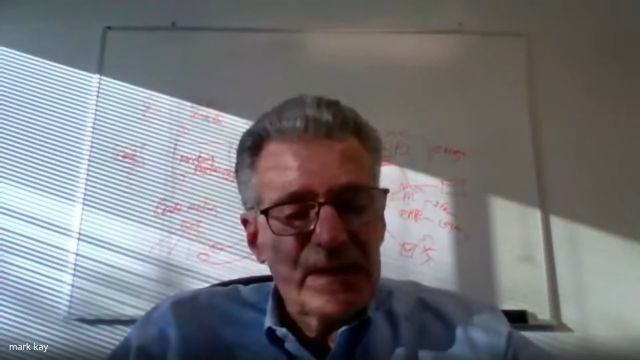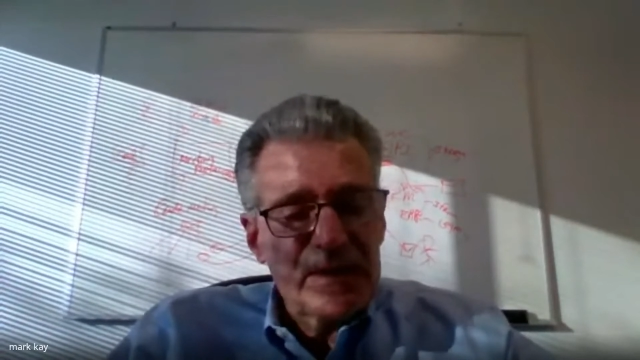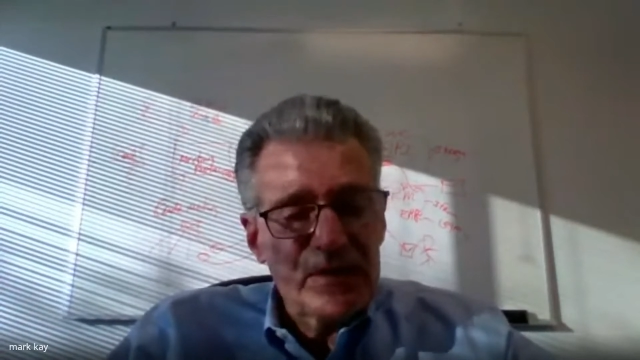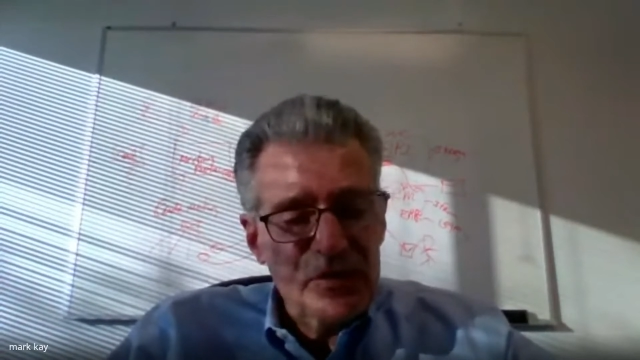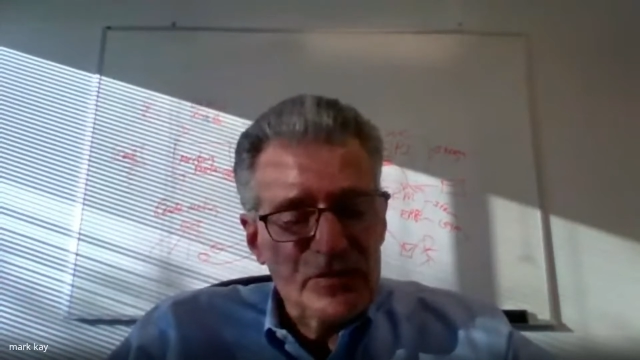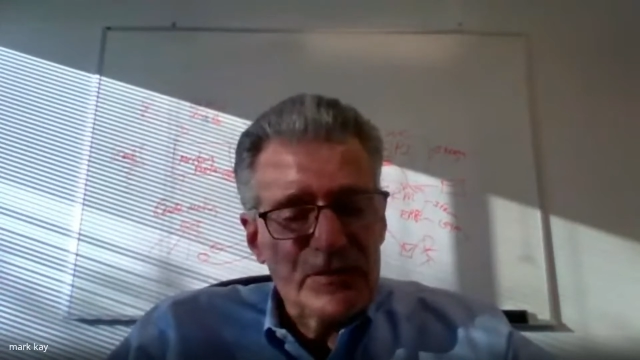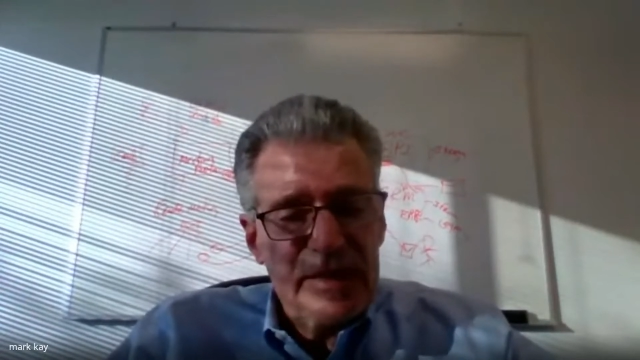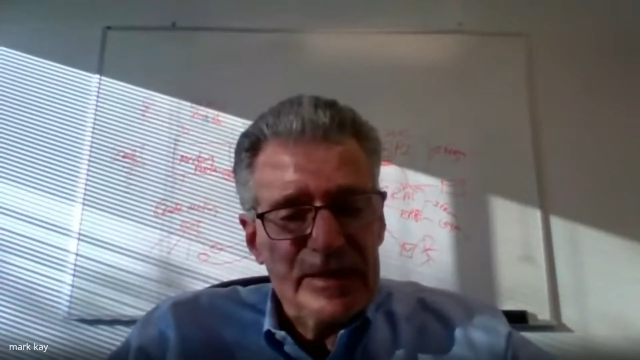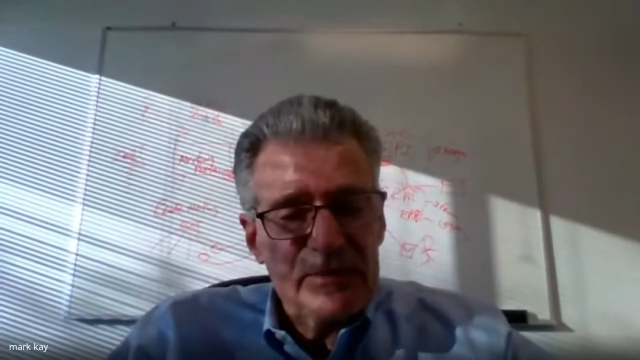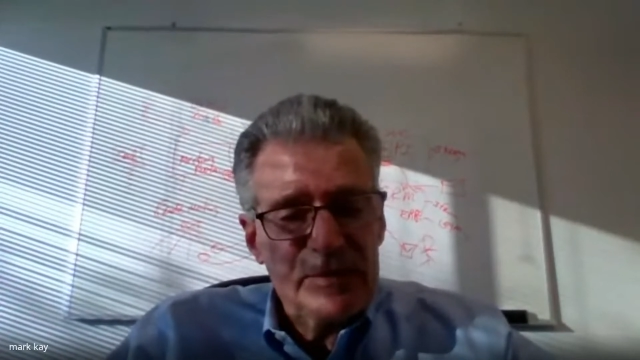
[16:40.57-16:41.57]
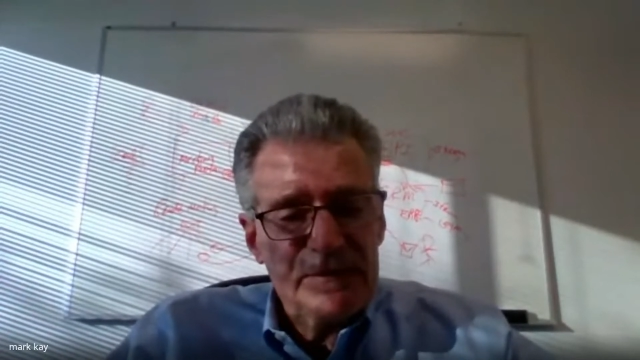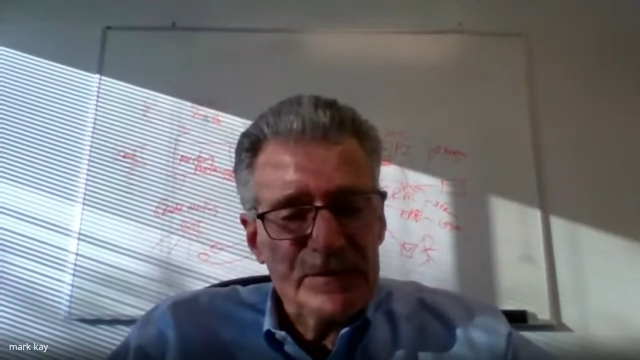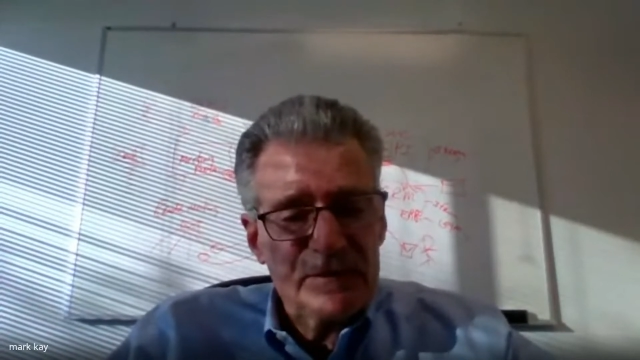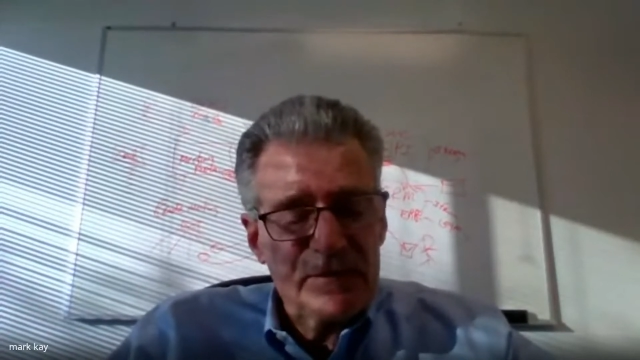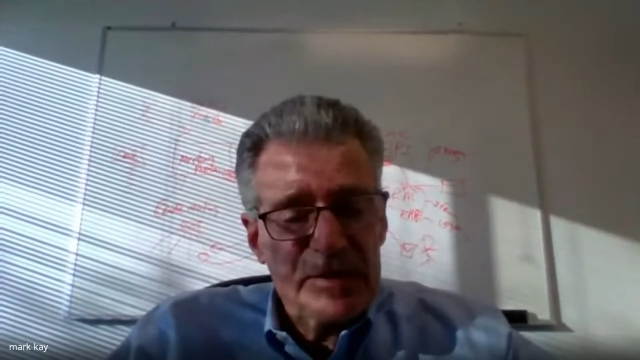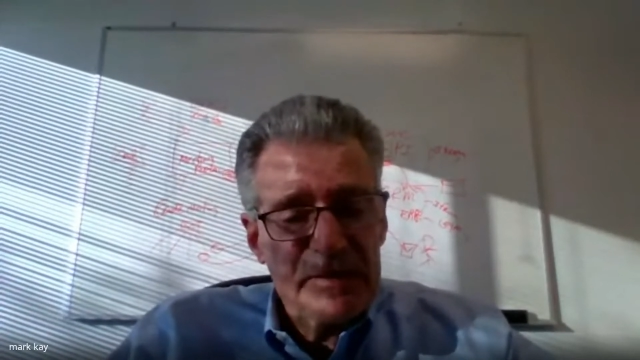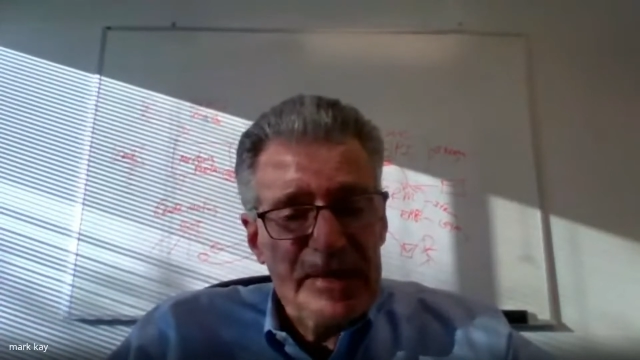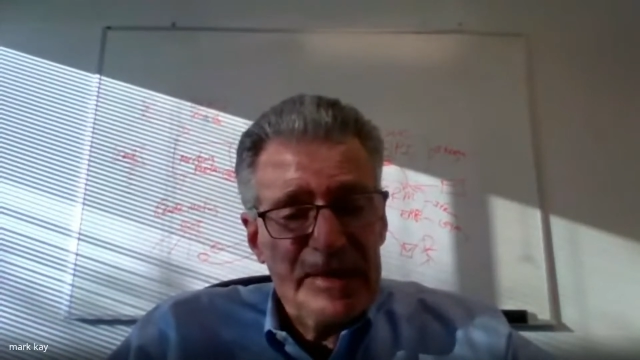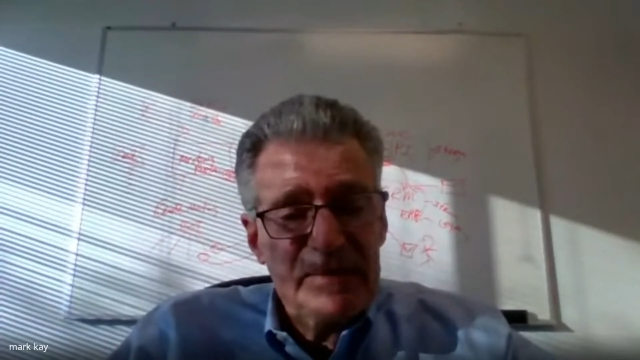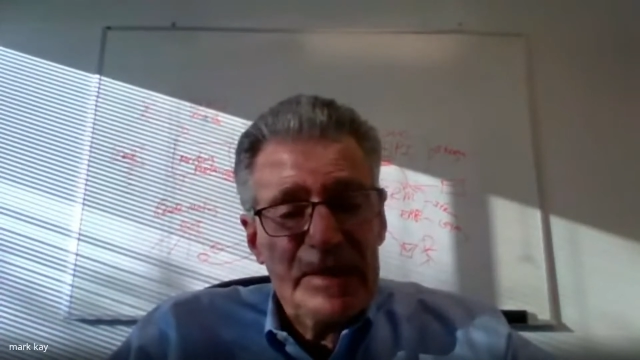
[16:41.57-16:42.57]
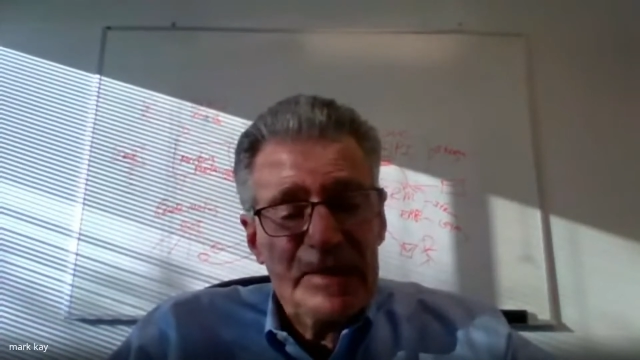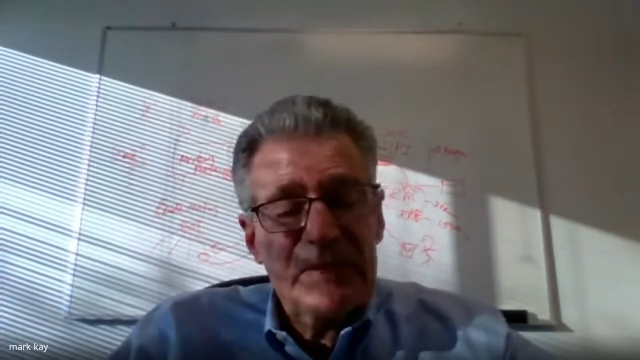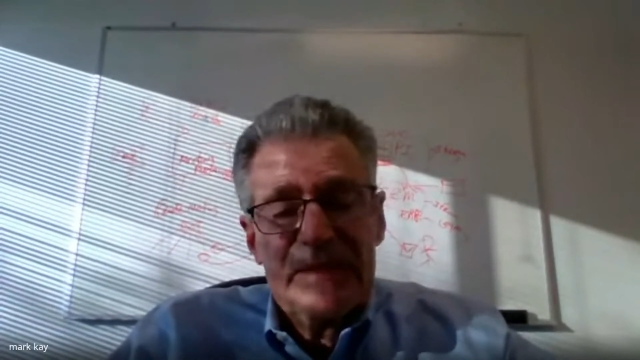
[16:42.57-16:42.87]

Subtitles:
in Ukraine, and we feel very bad about it.